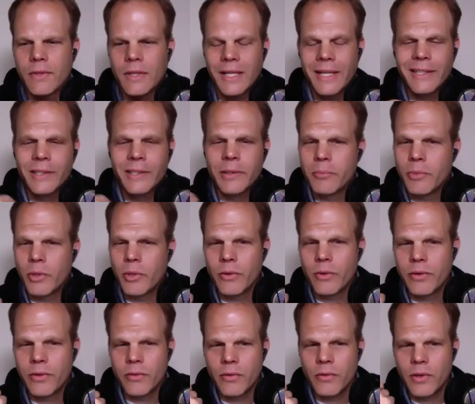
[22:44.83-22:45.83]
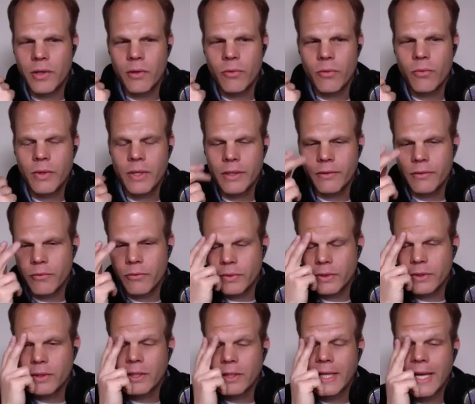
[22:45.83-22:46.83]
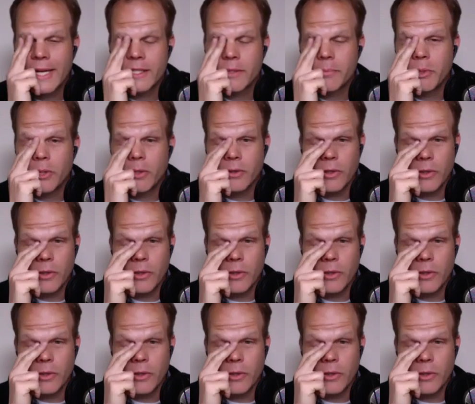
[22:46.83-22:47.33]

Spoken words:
Liked them both. When the last build,